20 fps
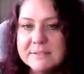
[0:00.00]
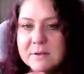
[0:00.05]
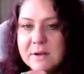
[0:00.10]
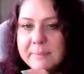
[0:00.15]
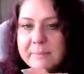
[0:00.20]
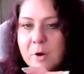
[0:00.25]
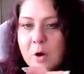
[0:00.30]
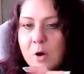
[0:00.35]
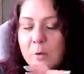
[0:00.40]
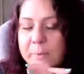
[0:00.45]
So
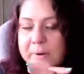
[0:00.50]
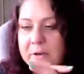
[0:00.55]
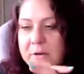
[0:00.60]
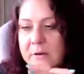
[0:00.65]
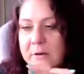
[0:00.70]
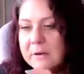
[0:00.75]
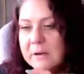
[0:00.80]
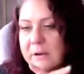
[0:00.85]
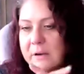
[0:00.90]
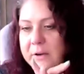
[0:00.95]
I'm hoping
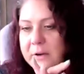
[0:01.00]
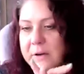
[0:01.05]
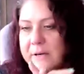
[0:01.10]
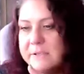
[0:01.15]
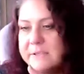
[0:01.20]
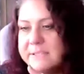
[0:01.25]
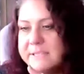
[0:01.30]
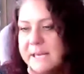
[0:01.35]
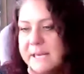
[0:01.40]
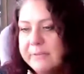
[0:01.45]
you're
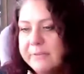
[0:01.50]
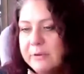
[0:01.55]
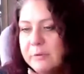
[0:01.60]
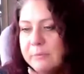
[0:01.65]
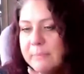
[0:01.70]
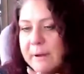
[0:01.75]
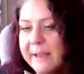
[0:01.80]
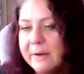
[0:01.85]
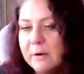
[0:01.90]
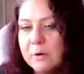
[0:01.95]
understanding through
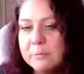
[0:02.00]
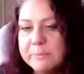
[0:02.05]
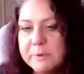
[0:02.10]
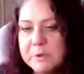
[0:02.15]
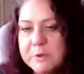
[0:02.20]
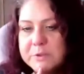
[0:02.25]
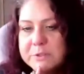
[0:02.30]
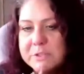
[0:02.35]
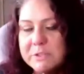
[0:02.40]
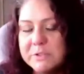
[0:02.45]
my own
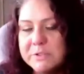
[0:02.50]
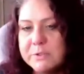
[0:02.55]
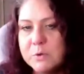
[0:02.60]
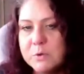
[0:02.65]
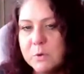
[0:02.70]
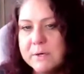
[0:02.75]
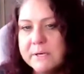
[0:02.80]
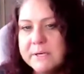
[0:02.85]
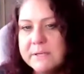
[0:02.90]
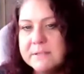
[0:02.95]
personal
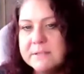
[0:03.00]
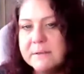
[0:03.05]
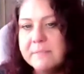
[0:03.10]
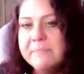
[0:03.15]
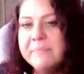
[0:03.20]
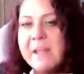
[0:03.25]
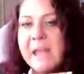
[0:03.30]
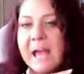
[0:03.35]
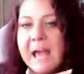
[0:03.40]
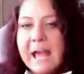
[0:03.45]
stories.
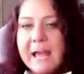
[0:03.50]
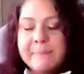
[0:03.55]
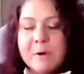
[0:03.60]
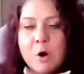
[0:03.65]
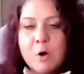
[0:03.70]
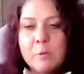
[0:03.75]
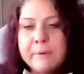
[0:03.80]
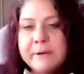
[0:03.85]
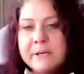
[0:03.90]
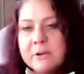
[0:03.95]
I'm
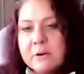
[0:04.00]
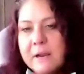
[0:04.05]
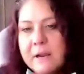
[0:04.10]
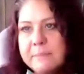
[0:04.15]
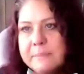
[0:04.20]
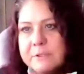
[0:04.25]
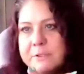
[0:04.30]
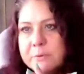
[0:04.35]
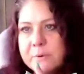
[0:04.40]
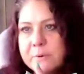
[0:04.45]
hoping you're
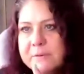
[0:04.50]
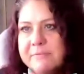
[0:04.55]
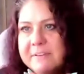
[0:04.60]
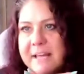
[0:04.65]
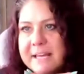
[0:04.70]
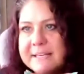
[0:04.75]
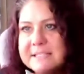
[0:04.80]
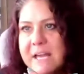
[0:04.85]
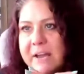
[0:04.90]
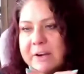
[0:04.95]
able to
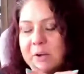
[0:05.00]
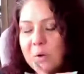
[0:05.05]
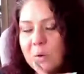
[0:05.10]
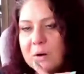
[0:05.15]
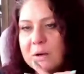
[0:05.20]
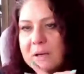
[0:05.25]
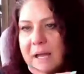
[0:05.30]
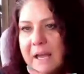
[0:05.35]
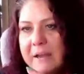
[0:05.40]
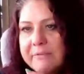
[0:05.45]
reflect on
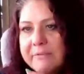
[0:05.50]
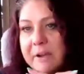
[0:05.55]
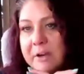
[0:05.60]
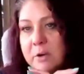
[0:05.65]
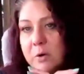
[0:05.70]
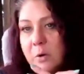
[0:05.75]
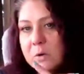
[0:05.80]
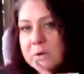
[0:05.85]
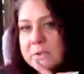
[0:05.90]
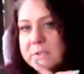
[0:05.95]
your life
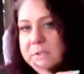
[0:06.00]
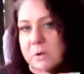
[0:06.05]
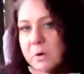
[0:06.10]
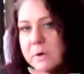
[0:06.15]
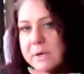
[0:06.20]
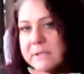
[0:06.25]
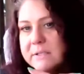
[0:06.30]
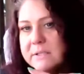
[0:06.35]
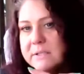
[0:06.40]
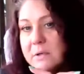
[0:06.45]
and your
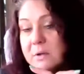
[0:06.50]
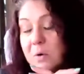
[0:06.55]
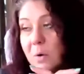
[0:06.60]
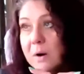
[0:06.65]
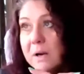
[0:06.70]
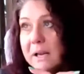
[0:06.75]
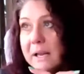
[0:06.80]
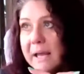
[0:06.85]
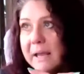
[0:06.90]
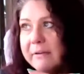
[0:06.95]
stories,
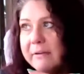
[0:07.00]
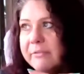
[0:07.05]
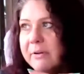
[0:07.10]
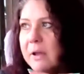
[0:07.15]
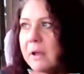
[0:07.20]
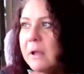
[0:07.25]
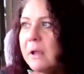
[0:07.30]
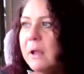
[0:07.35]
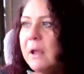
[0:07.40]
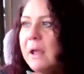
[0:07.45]
your life
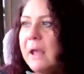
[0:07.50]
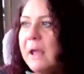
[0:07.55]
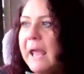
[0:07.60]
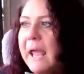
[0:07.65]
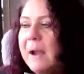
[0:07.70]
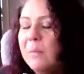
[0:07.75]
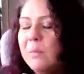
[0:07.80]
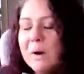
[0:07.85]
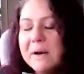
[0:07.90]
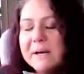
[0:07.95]

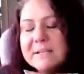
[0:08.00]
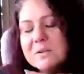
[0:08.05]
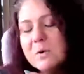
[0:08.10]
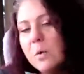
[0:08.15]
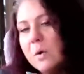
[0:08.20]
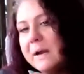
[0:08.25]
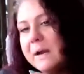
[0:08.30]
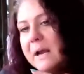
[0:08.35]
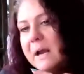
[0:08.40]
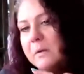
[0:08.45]
and what is
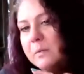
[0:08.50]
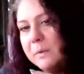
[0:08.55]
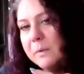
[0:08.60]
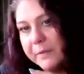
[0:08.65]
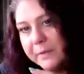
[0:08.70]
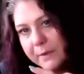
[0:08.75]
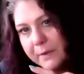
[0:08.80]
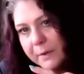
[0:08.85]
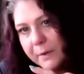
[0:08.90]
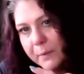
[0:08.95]
going on with
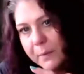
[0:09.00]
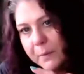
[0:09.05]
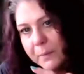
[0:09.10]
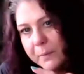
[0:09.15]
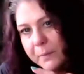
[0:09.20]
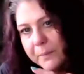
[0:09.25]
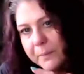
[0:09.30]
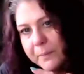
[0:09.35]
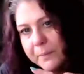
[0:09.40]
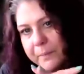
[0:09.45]
you.
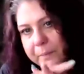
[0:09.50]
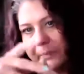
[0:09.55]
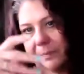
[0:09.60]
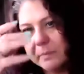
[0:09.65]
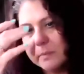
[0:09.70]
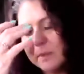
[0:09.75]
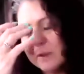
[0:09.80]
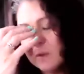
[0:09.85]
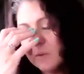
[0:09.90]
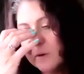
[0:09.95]

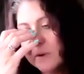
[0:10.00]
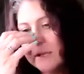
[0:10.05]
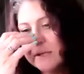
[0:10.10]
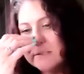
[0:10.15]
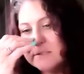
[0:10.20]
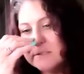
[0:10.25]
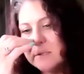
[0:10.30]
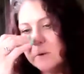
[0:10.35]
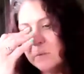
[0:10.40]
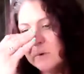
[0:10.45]
Okay?
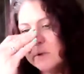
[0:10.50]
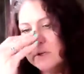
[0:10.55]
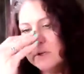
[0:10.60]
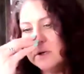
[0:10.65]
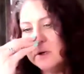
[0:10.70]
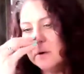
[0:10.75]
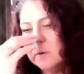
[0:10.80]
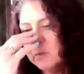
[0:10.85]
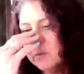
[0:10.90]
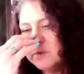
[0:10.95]
So,
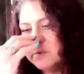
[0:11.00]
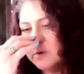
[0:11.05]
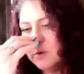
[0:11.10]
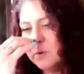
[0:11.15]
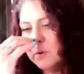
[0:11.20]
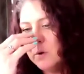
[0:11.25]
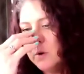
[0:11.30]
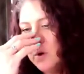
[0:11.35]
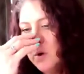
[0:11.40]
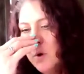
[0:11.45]

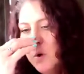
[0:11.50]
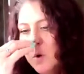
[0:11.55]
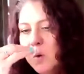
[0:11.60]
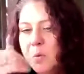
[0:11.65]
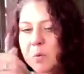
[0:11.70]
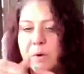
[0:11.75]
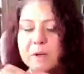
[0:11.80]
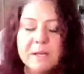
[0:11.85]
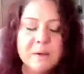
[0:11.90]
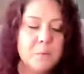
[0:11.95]
so
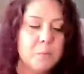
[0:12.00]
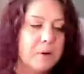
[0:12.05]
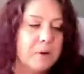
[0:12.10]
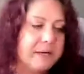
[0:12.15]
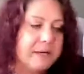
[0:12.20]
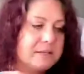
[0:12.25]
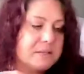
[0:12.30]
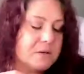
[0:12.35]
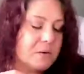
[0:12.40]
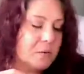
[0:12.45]
really what
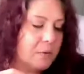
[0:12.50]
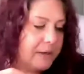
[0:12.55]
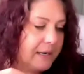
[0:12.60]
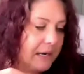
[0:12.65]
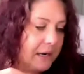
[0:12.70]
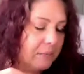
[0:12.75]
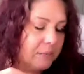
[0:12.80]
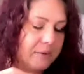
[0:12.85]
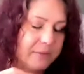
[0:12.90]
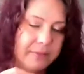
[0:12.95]
is going
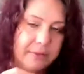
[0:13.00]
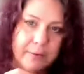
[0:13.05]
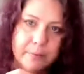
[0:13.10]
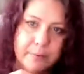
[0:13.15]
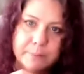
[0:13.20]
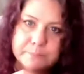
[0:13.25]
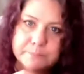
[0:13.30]
on with you?